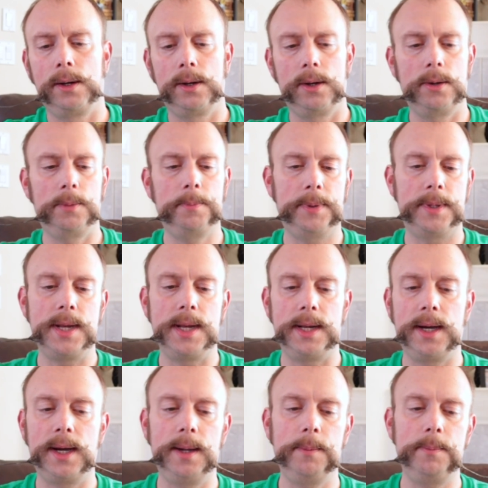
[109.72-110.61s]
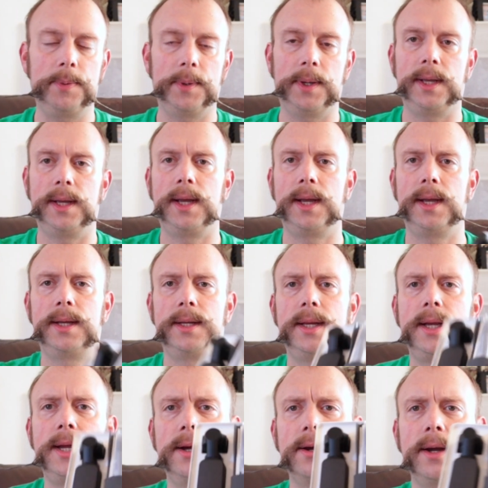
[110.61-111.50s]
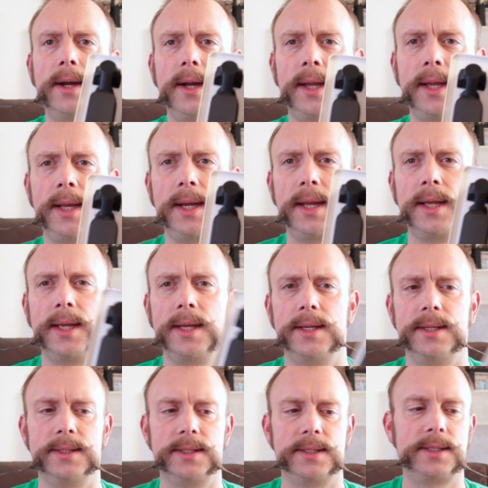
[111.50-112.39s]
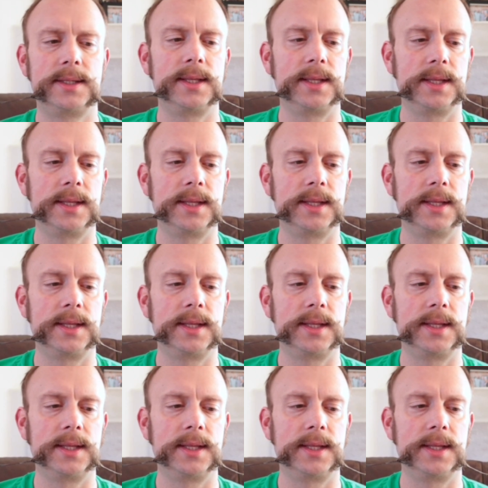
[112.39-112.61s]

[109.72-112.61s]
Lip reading: Open it up, and here it is.